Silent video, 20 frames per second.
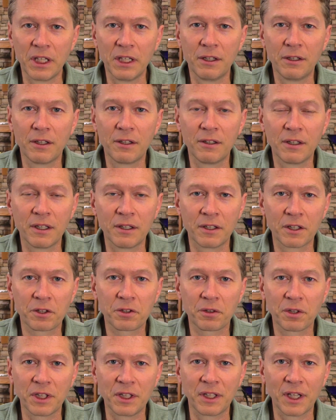he didn't
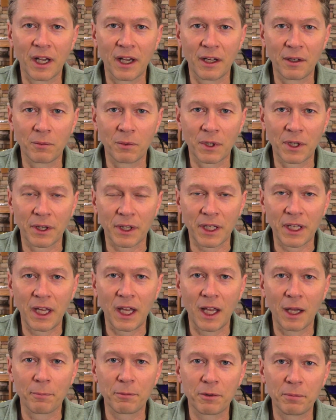initially die in one of the
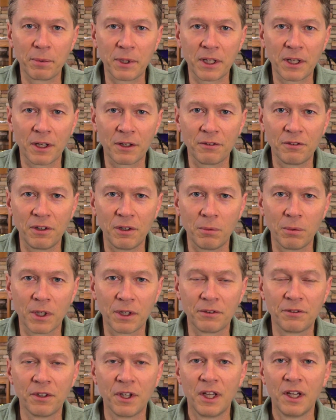camps because he
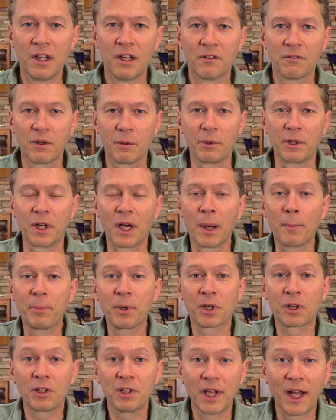was from an
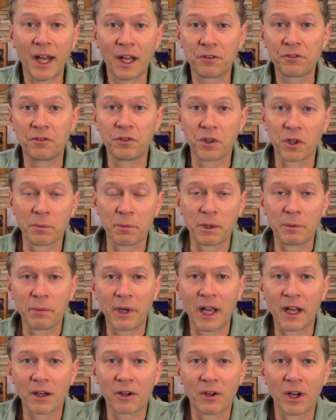upper-class German
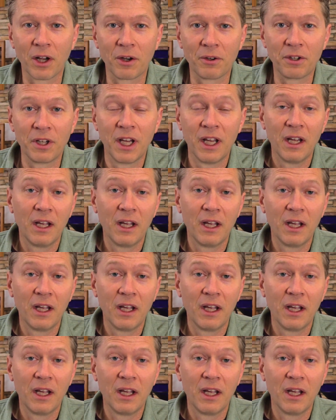background,